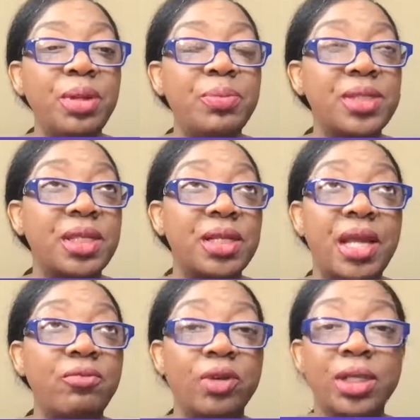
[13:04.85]
people say
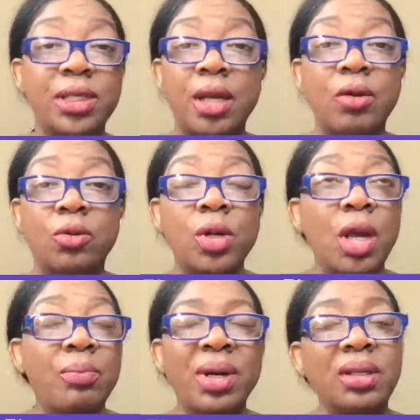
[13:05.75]
they really know,
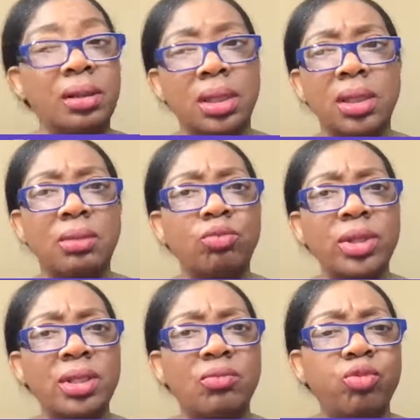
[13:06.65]
but what